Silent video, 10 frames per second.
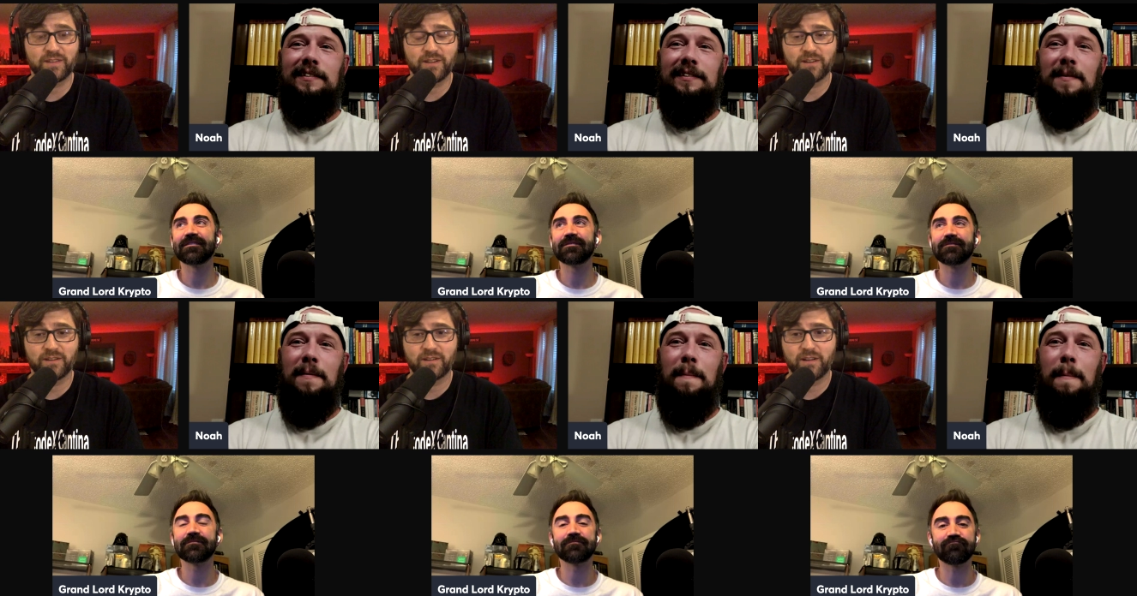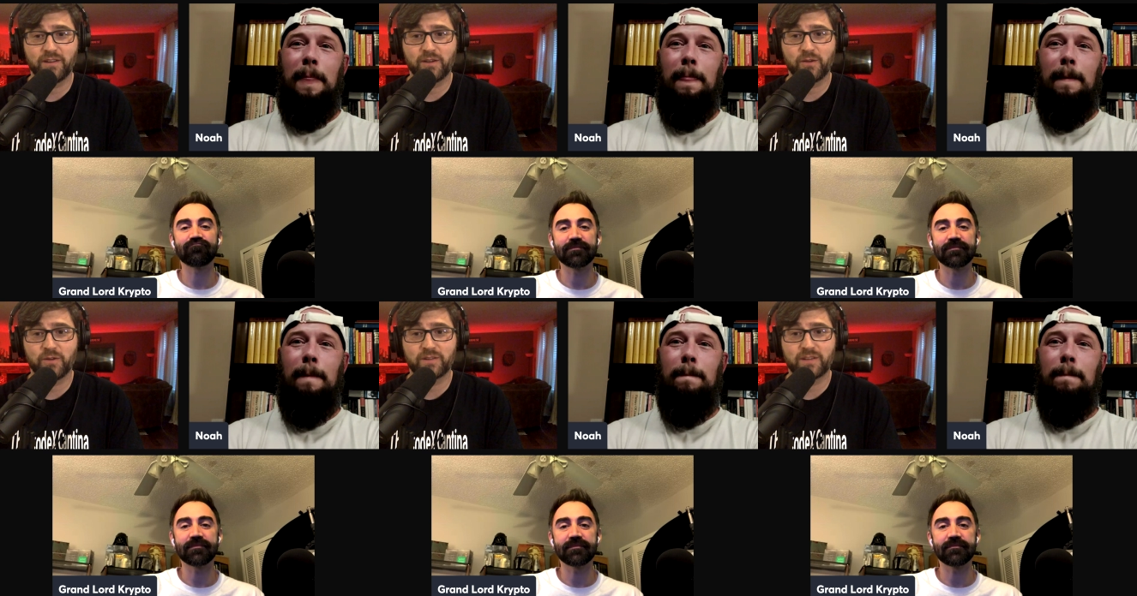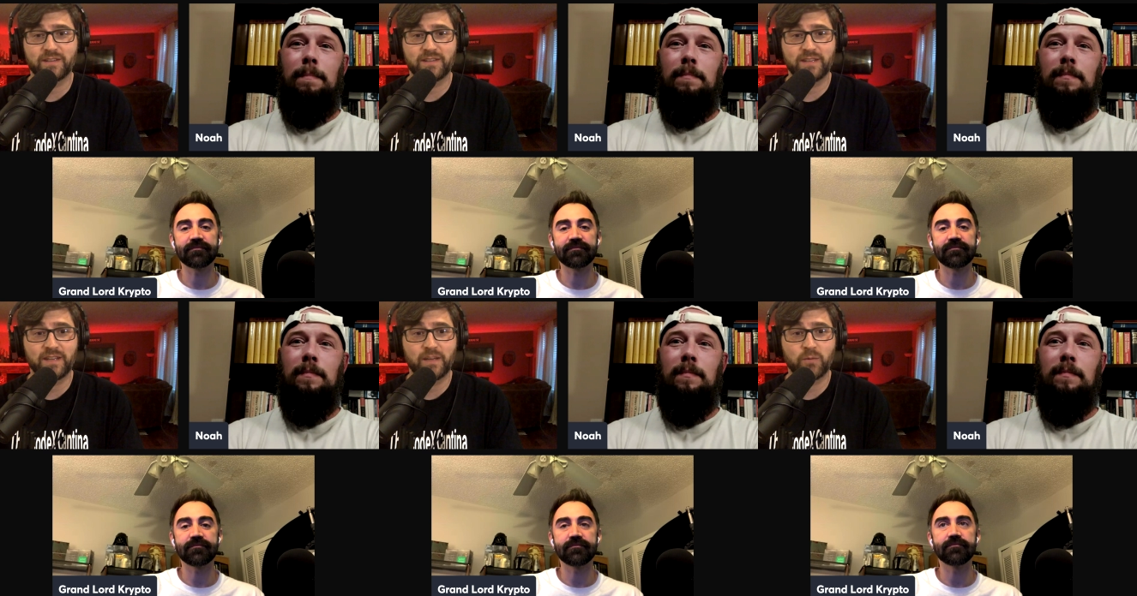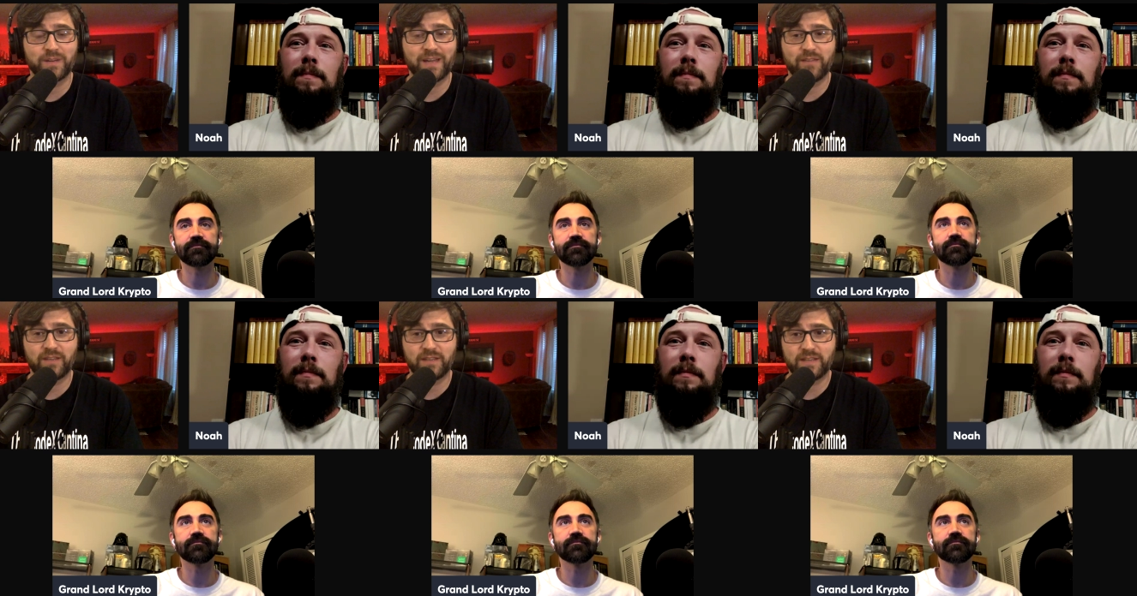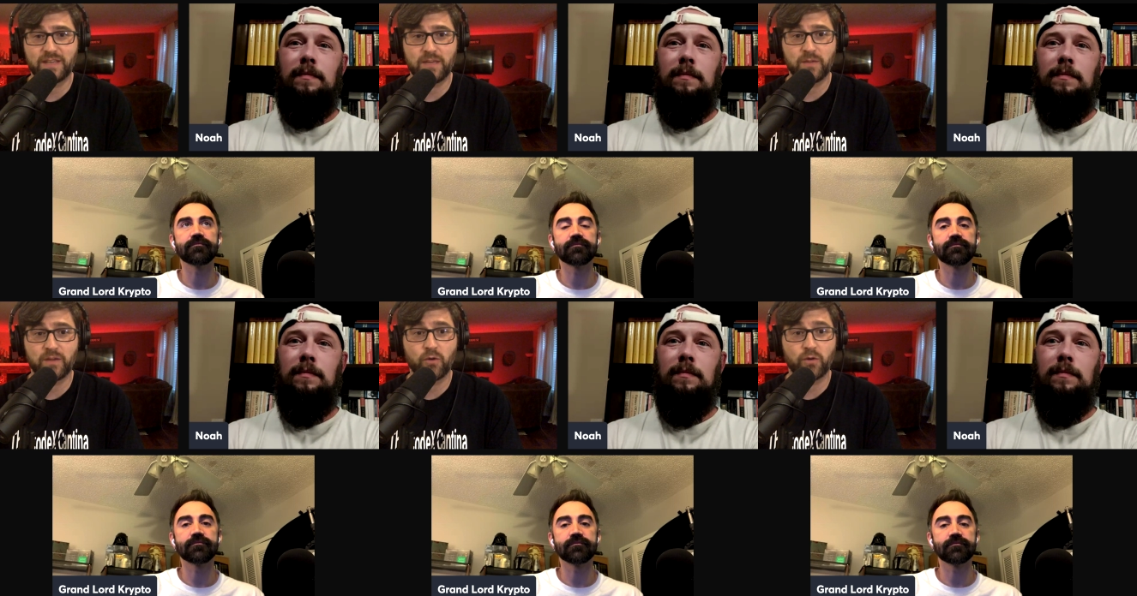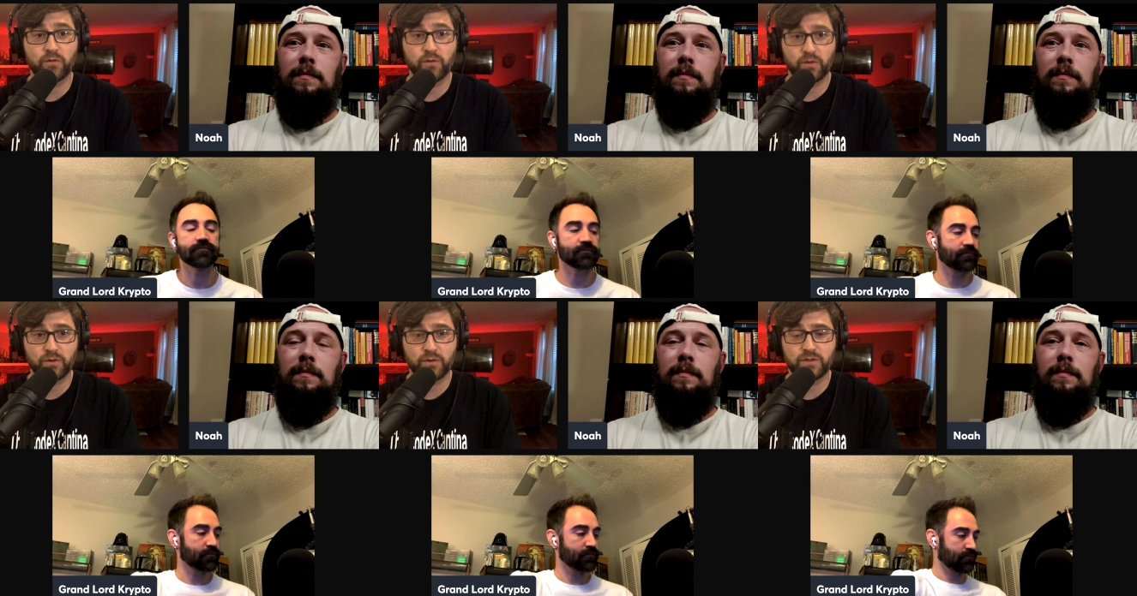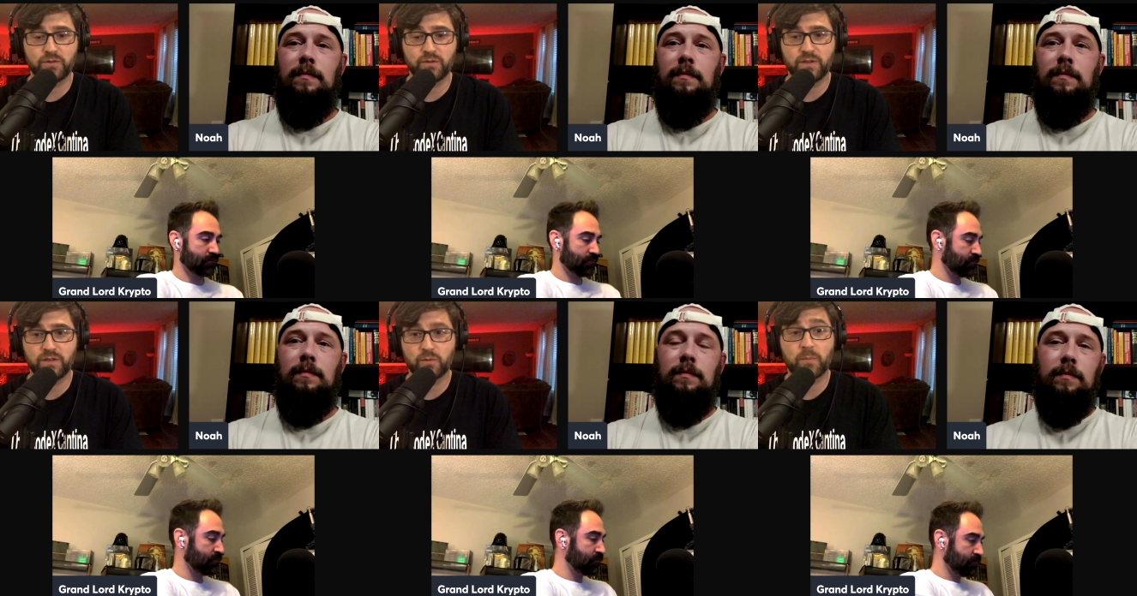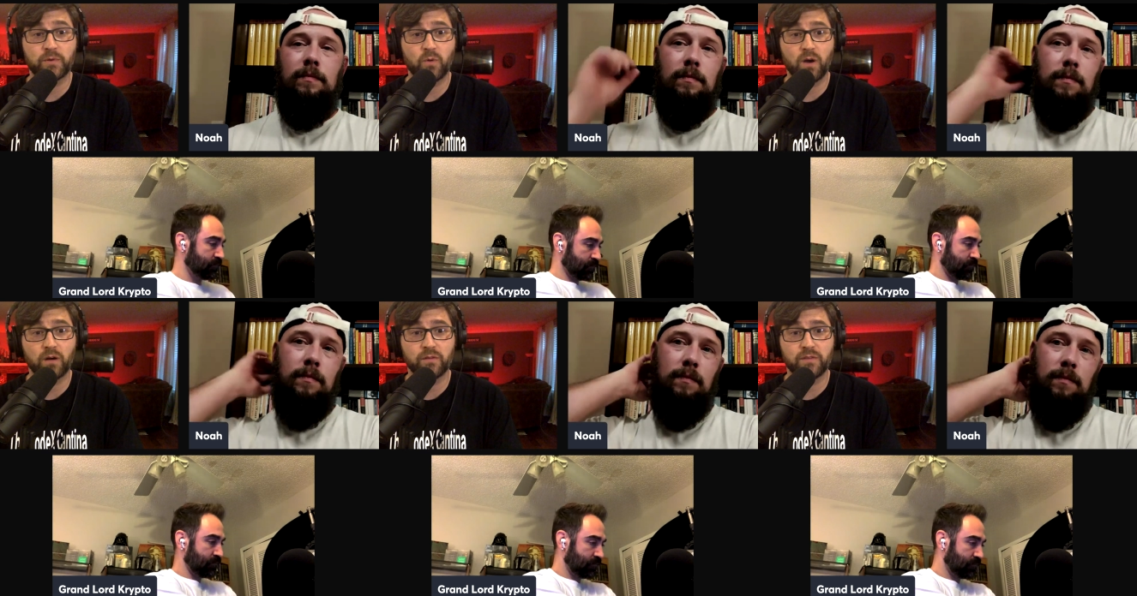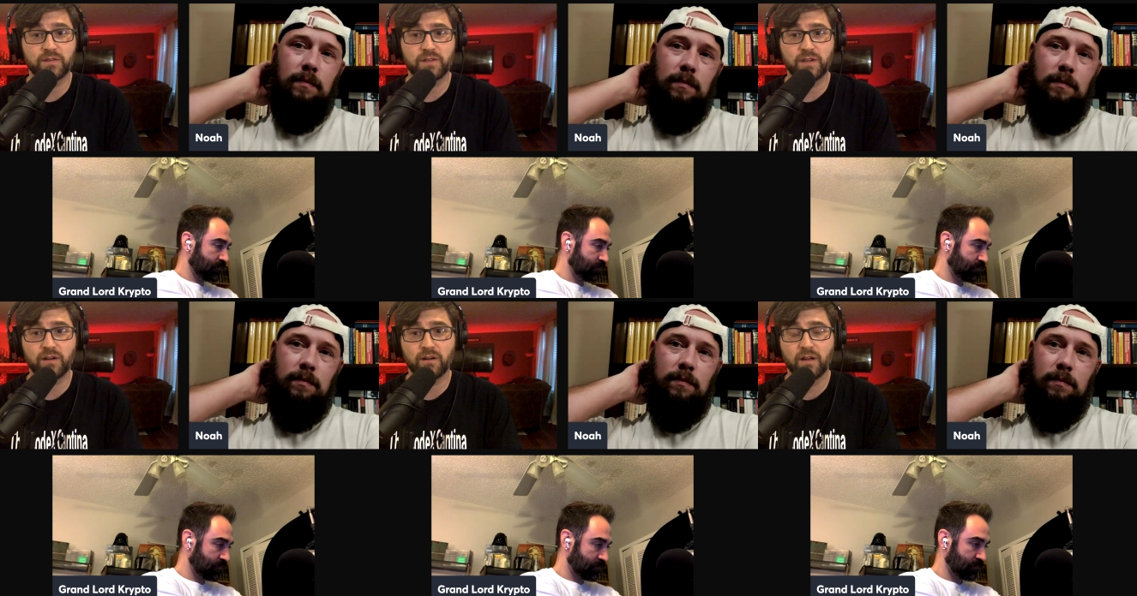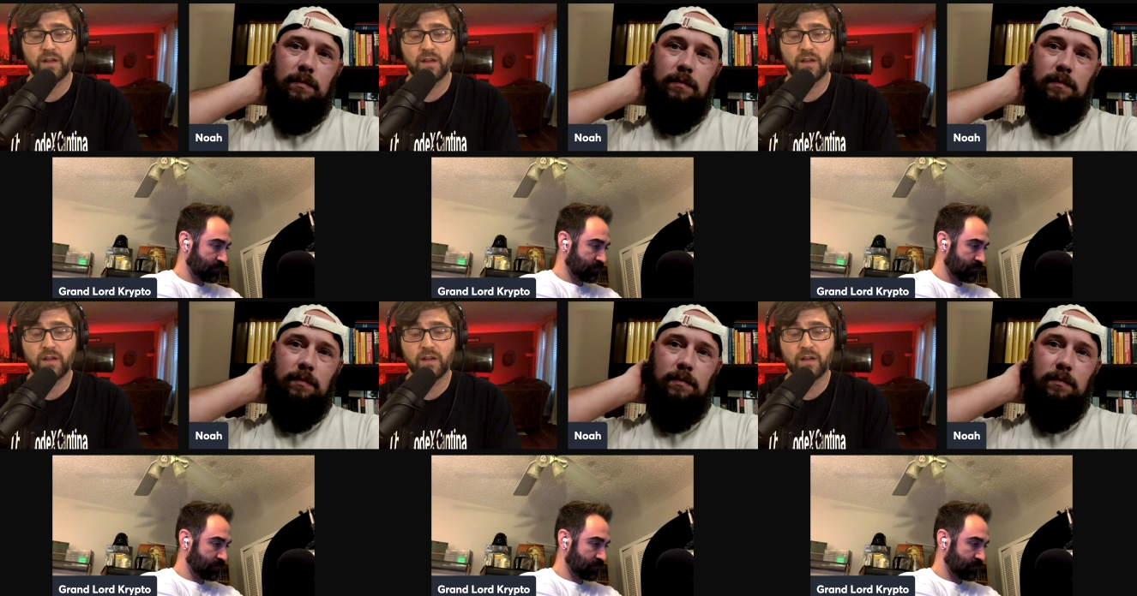Speaker 1: here on the Codex Cantina, and we're diving into him and going further into his repertoire this year.